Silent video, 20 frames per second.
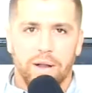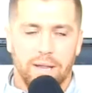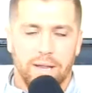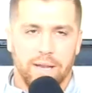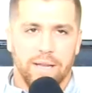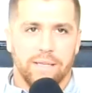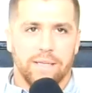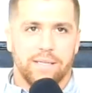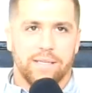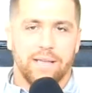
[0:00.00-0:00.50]

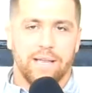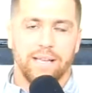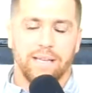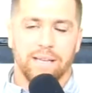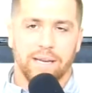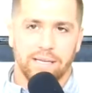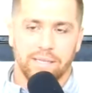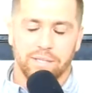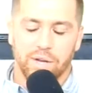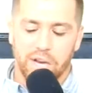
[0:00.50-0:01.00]

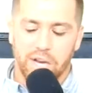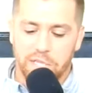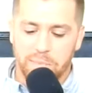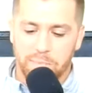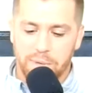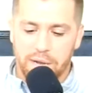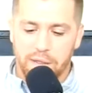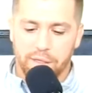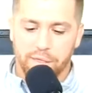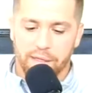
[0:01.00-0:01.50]
it
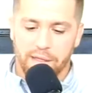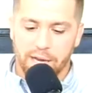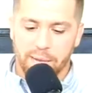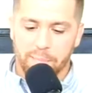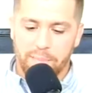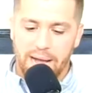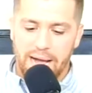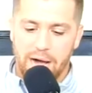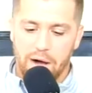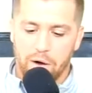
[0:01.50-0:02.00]
excites me to think
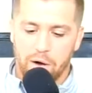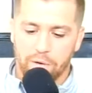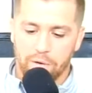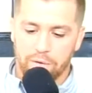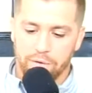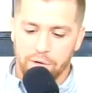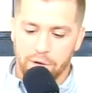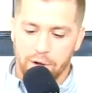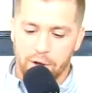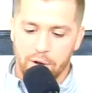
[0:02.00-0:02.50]

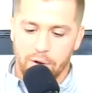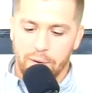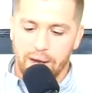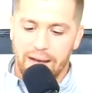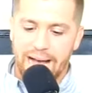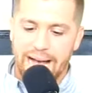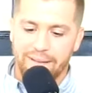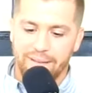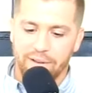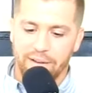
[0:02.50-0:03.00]
about,
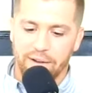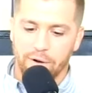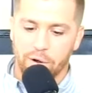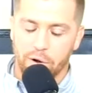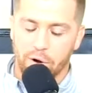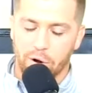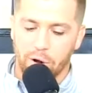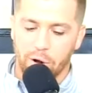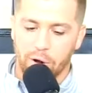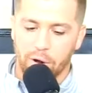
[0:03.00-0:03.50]
having
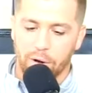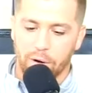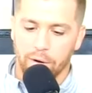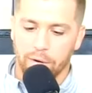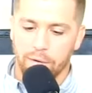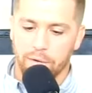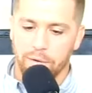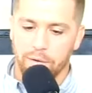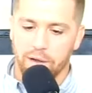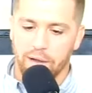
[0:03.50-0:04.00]

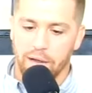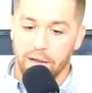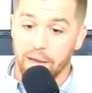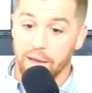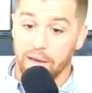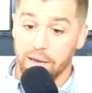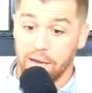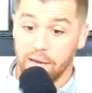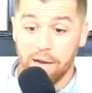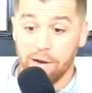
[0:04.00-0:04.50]
our,
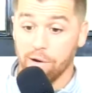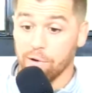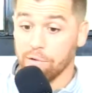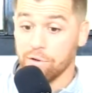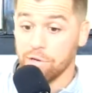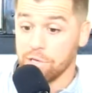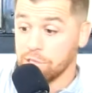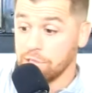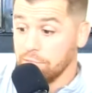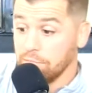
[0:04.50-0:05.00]
here
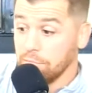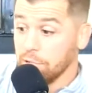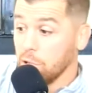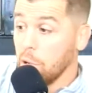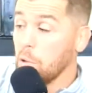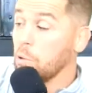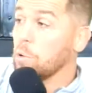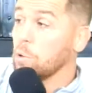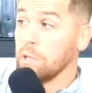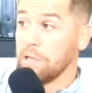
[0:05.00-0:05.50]
just
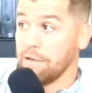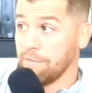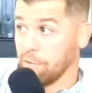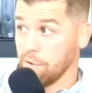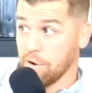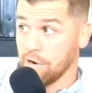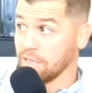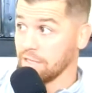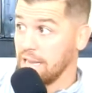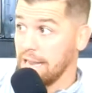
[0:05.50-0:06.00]
locally,
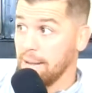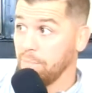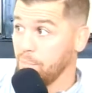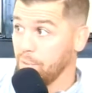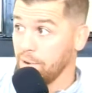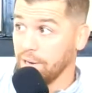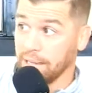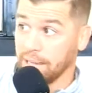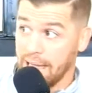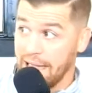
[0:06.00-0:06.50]
for
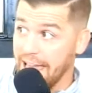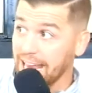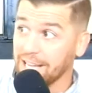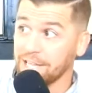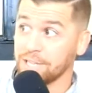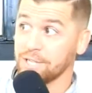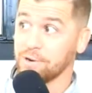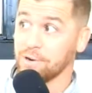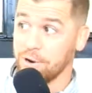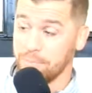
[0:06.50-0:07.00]
example, in
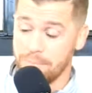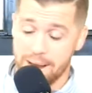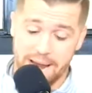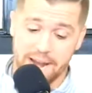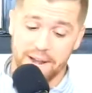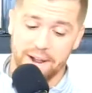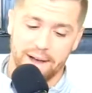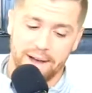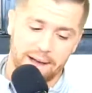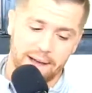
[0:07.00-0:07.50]
Lancaster and
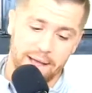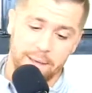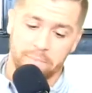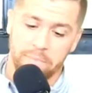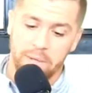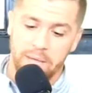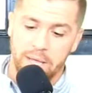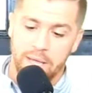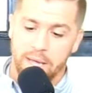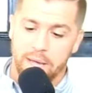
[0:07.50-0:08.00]

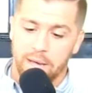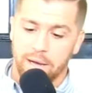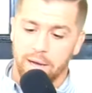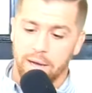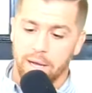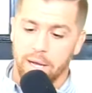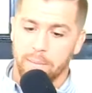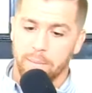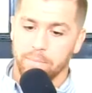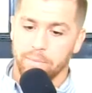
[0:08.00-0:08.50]
Manheim,
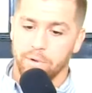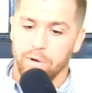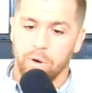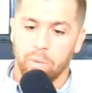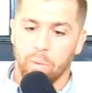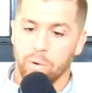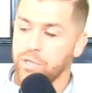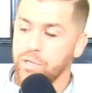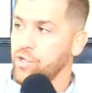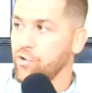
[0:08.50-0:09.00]

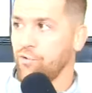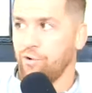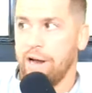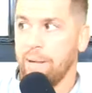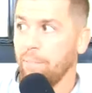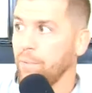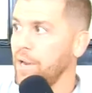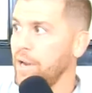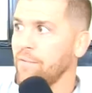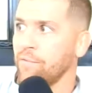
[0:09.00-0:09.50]
we're
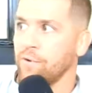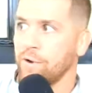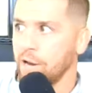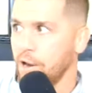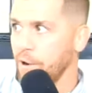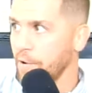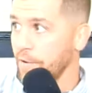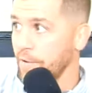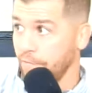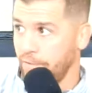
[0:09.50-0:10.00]
scrambling
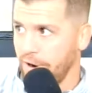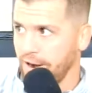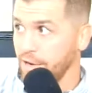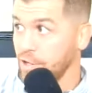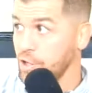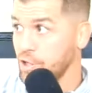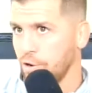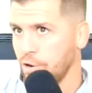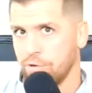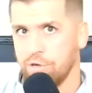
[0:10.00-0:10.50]
every year to find
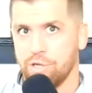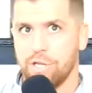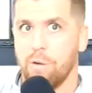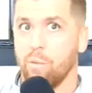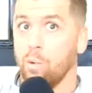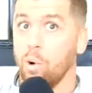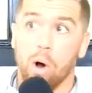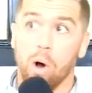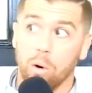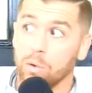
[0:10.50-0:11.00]
a church
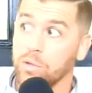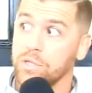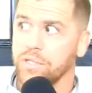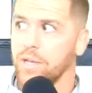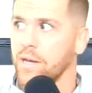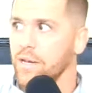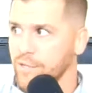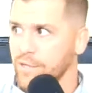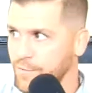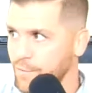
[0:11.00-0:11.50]
that will
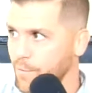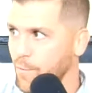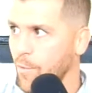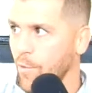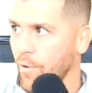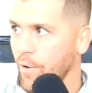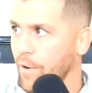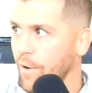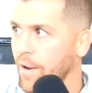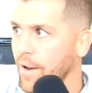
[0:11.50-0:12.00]
host us
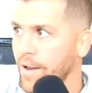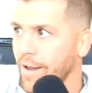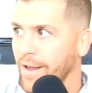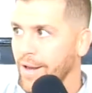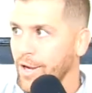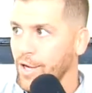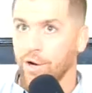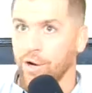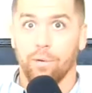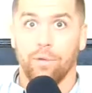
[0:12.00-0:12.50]
for,
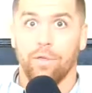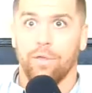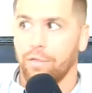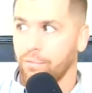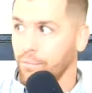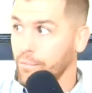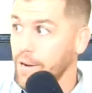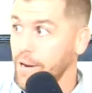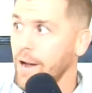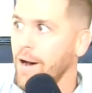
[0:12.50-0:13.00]

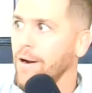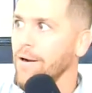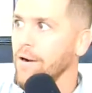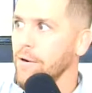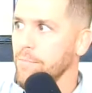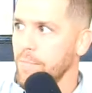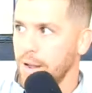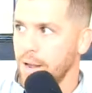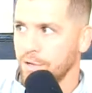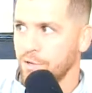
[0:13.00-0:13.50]

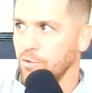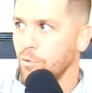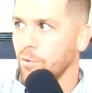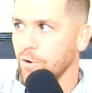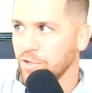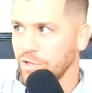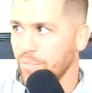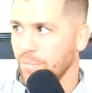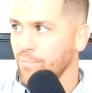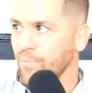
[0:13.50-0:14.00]
300
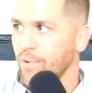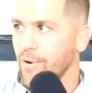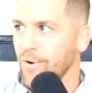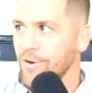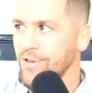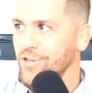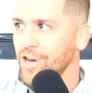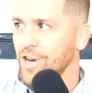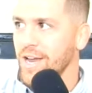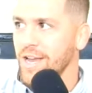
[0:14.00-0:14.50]
mentors and
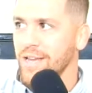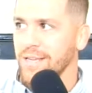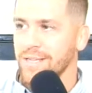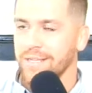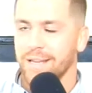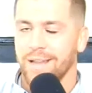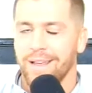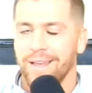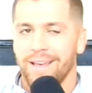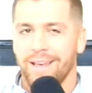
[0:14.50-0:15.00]

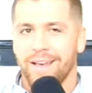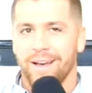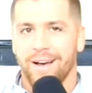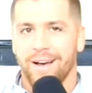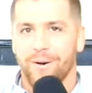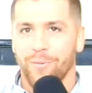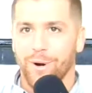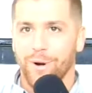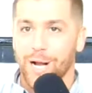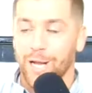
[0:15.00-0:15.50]
proteges.
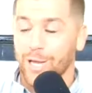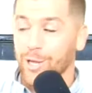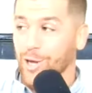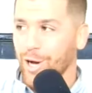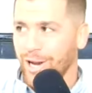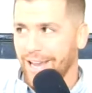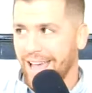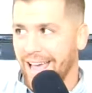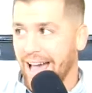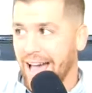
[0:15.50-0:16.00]
When I
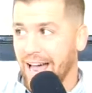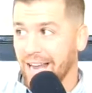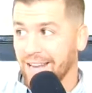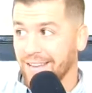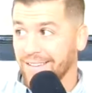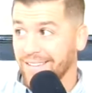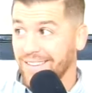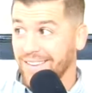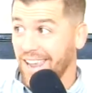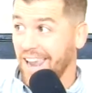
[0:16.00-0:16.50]
look
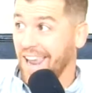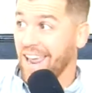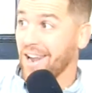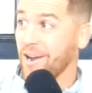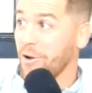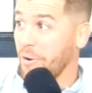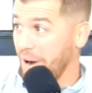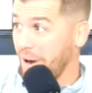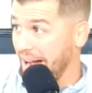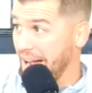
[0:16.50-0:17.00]
at
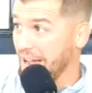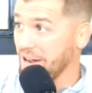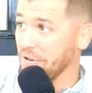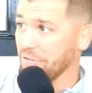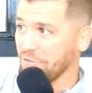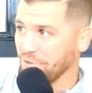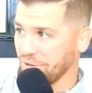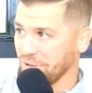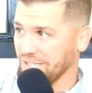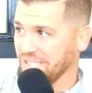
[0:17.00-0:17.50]
Canton,
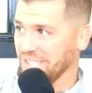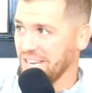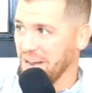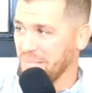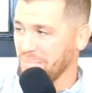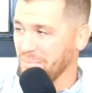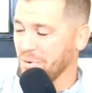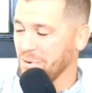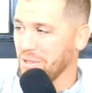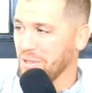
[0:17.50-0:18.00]
Ohio, for
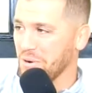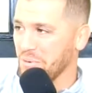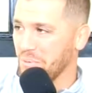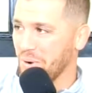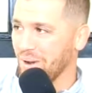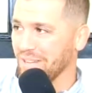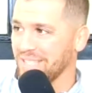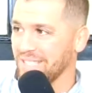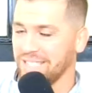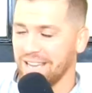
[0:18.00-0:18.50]
example, in the
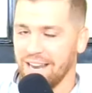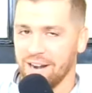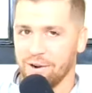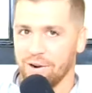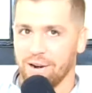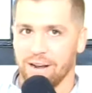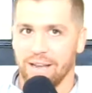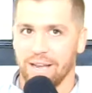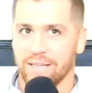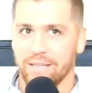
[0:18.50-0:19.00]
One
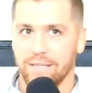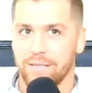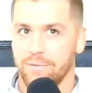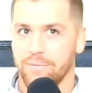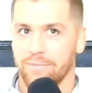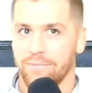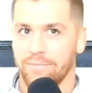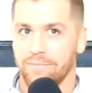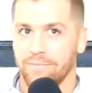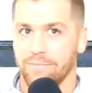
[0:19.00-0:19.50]
Center,
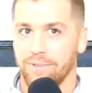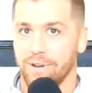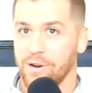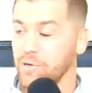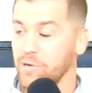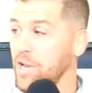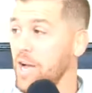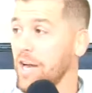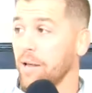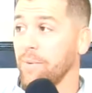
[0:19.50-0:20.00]

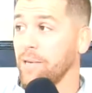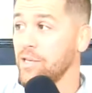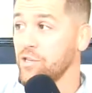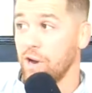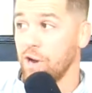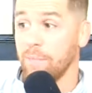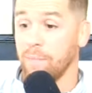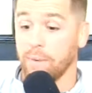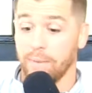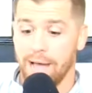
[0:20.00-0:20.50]
there's not going to be
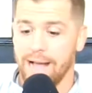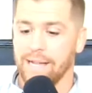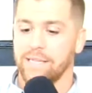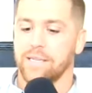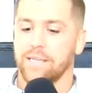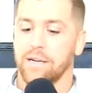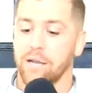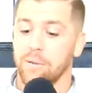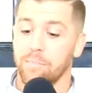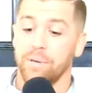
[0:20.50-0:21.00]
scrambling.
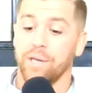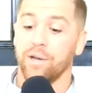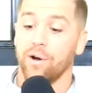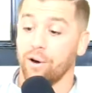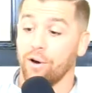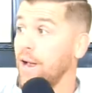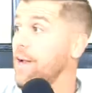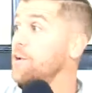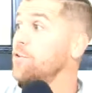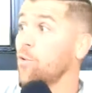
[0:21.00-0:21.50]
That's going to be
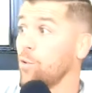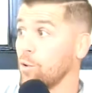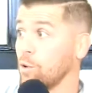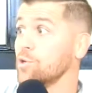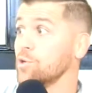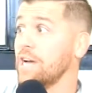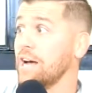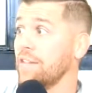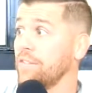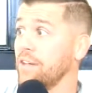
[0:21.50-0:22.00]
our
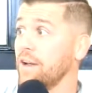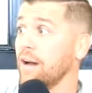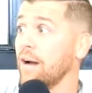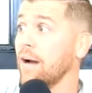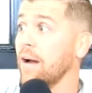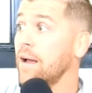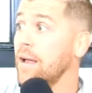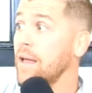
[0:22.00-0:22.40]
headquarters out there.